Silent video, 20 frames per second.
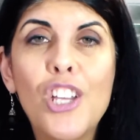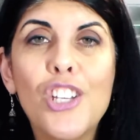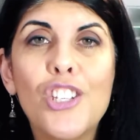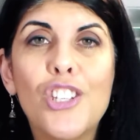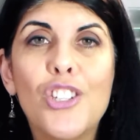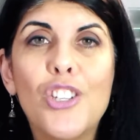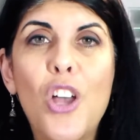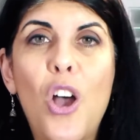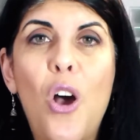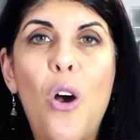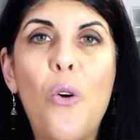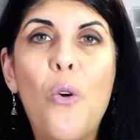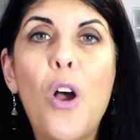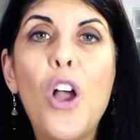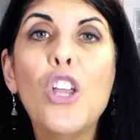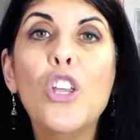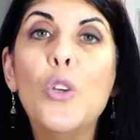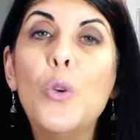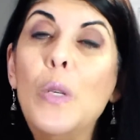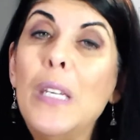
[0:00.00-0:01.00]

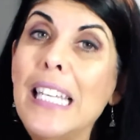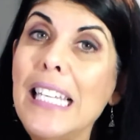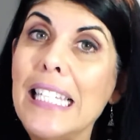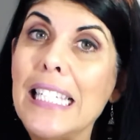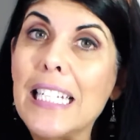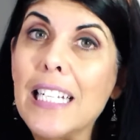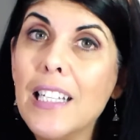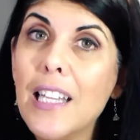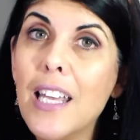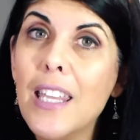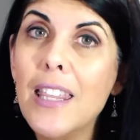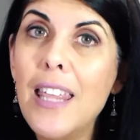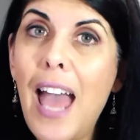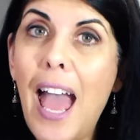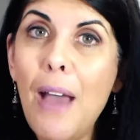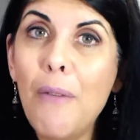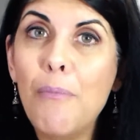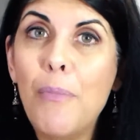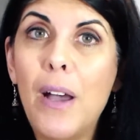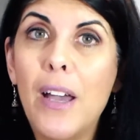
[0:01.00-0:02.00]
so you need to click
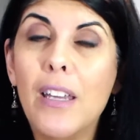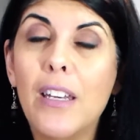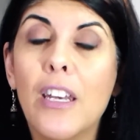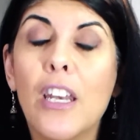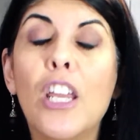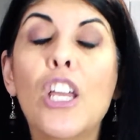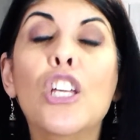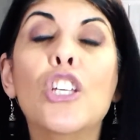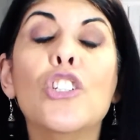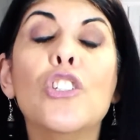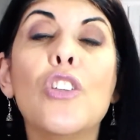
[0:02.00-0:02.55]
that button